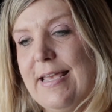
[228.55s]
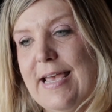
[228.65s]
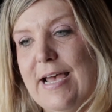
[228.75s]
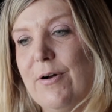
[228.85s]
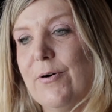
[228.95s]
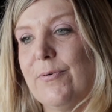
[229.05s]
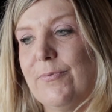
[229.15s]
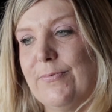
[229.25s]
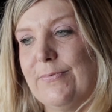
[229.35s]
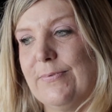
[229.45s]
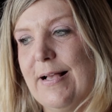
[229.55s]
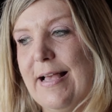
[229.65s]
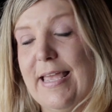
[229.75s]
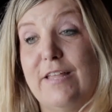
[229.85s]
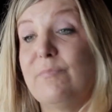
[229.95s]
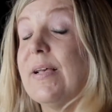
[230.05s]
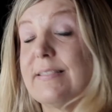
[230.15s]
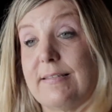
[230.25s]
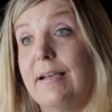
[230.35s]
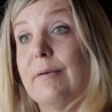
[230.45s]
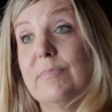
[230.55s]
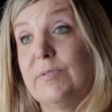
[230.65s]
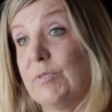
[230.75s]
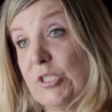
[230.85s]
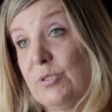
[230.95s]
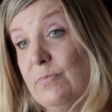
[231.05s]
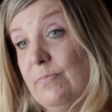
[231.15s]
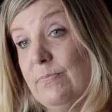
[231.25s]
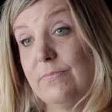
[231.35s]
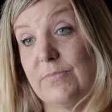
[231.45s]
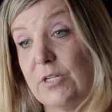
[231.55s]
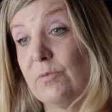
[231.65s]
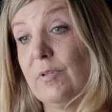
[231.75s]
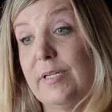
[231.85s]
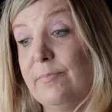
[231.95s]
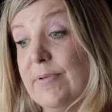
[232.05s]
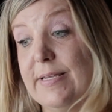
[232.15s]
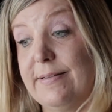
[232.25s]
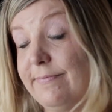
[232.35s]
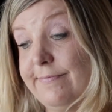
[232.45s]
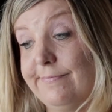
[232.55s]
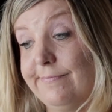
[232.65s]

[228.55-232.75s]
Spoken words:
how I had messed up and just totally been